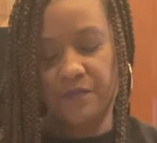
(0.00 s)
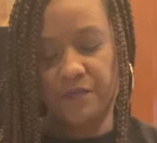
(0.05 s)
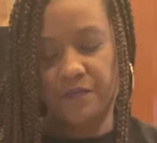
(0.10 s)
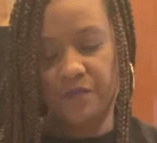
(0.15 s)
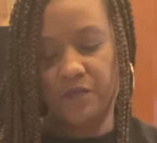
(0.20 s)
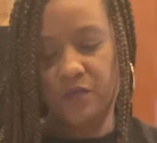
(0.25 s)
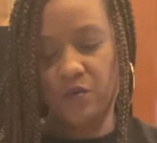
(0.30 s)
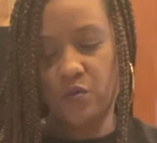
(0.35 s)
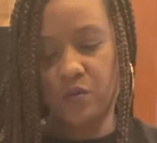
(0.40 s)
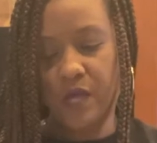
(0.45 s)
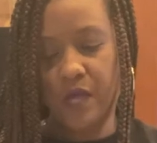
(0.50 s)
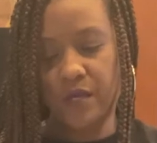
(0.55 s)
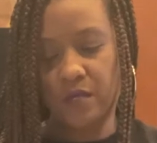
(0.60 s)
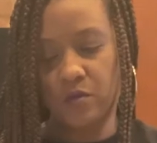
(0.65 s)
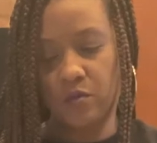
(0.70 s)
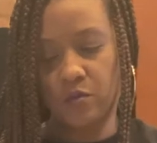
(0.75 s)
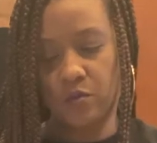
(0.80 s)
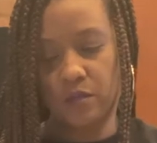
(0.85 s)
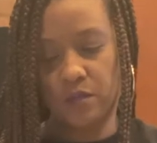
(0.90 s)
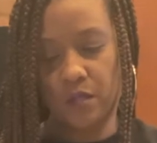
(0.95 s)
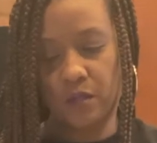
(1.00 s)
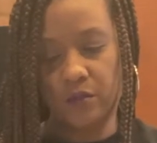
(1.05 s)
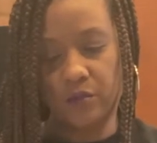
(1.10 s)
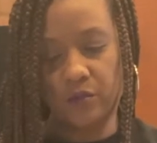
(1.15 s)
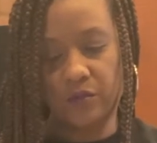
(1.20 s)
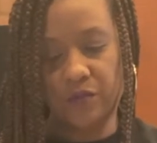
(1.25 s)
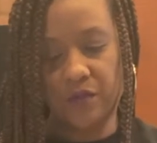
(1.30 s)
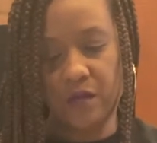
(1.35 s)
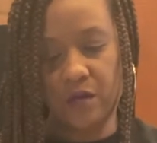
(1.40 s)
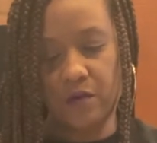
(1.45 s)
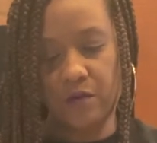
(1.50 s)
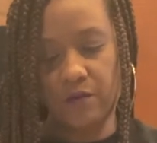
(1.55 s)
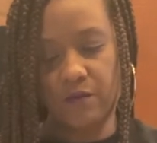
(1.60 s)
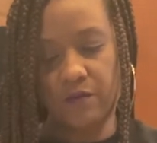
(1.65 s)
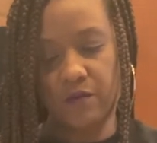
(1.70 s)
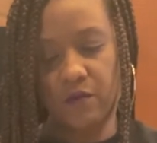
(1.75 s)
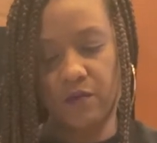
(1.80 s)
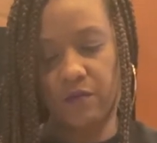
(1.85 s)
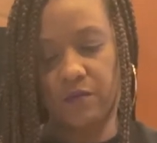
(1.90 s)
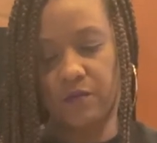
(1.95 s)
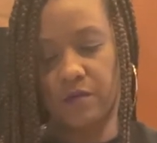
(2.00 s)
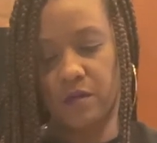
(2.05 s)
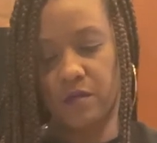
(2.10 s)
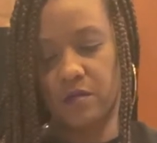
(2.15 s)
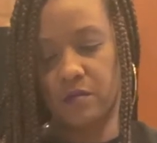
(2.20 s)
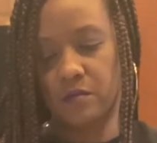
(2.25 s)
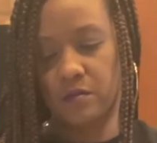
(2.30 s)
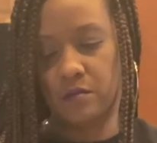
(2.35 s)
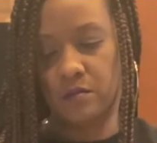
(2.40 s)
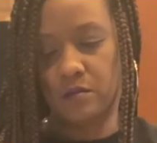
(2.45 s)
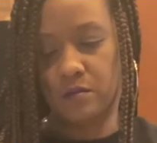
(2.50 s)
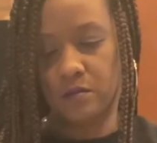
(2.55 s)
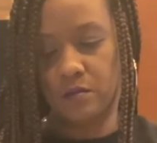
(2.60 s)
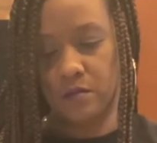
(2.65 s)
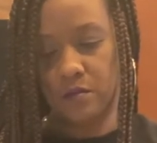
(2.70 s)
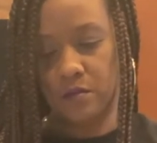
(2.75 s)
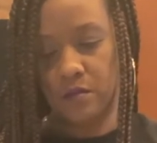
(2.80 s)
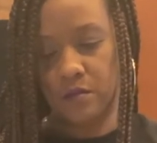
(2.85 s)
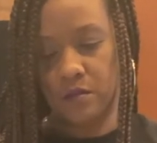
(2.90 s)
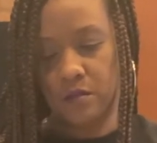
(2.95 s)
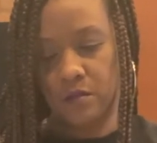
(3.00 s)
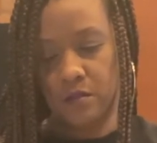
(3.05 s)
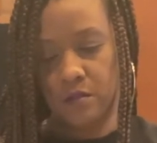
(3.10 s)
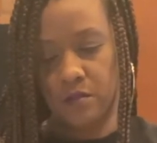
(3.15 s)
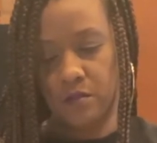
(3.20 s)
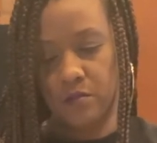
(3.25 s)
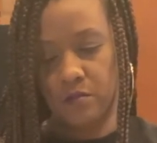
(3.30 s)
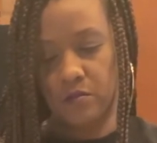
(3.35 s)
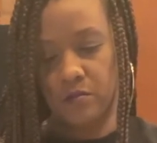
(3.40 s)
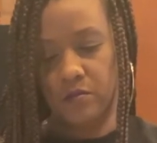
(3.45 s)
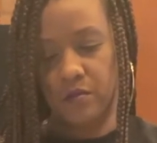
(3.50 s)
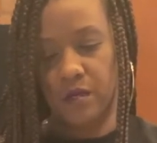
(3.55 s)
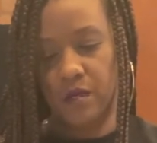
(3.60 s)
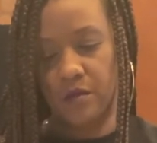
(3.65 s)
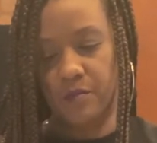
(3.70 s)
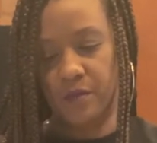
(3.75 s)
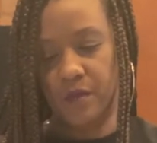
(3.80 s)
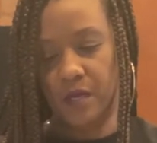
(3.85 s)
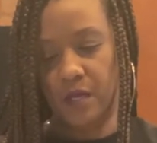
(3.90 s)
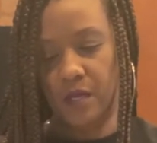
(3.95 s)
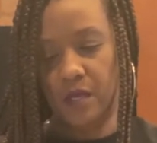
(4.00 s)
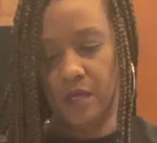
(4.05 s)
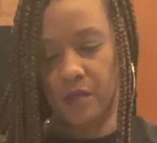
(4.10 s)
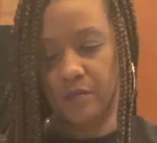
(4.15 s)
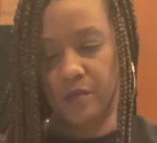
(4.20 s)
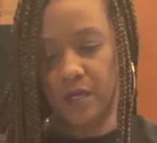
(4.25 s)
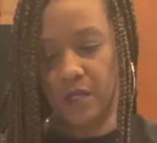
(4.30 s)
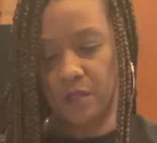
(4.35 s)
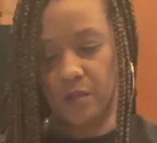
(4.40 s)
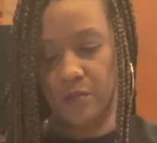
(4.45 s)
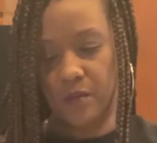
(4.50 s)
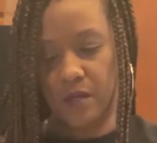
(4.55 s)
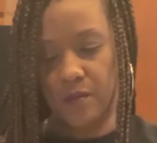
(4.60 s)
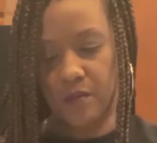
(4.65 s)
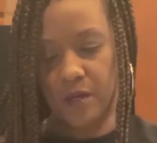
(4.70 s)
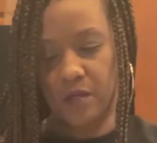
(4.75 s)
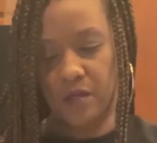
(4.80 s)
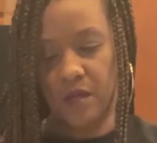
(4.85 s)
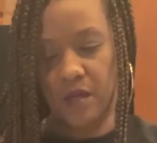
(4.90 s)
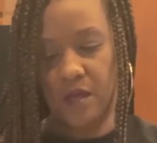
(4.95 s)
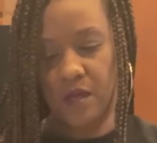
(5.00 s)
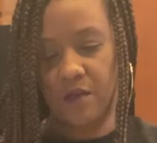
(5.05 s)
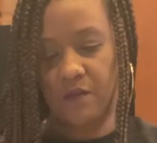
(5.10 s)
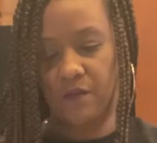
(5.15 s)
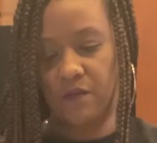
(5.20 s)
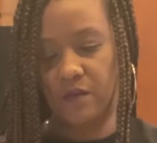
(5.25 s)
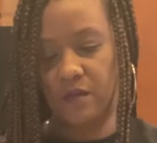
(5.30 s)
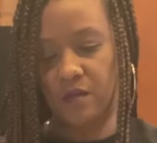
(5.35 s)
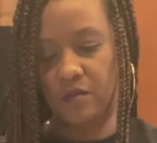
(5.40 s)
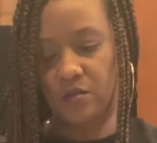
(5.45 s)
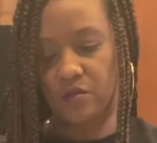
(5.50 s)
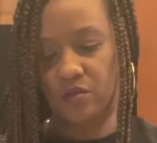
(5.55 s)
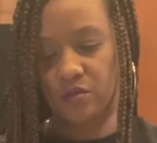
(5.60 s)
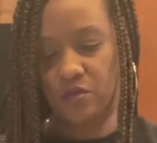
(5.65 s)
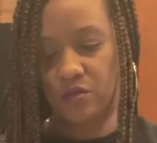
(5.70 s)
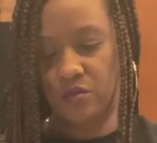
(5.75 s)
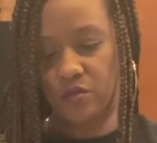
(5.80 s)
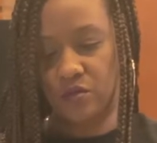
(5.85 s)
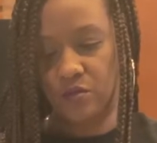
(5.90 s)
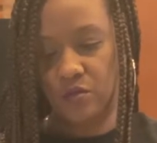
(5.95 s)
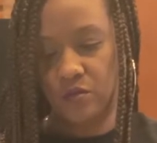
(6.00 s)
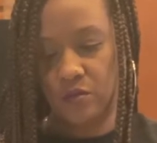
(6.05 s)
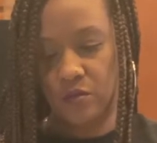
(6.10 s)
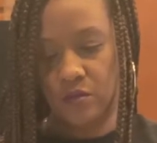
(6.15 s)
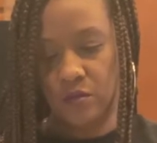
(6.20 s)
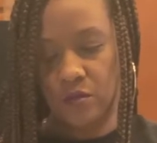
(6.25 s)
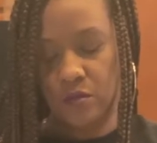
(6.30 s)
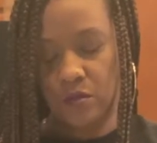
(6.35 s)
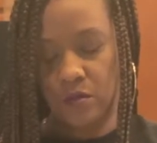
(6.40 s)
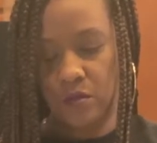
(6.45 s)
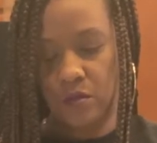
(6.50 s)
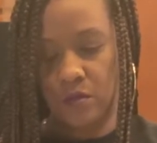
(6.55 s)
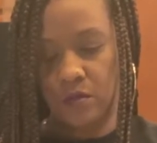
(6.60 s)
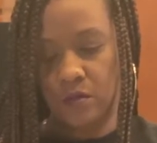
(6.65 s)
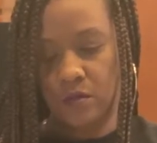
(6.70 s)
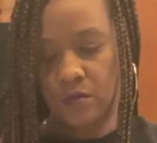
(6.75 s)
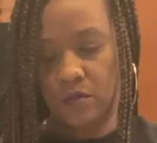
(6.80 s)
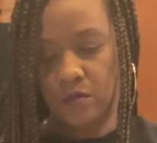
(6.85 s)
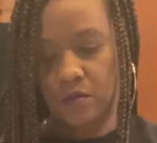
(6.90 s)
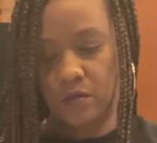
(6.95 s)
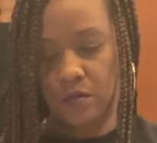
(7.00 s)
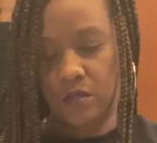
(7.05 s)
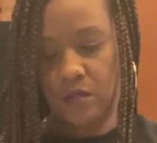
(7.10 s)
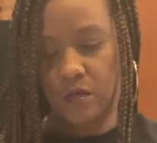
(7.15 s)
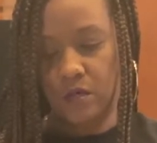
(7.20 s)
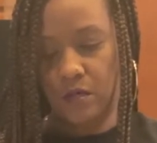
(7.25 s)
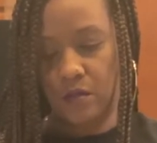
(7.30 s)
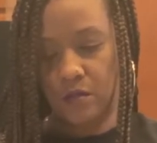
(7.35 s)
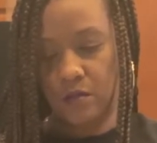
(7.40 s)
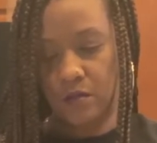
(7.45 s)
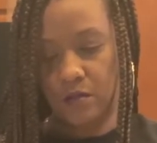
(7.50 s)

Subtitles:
If you like yours a little thicker, feel free to do that, but I like mine to be about a 1/2 inch thick.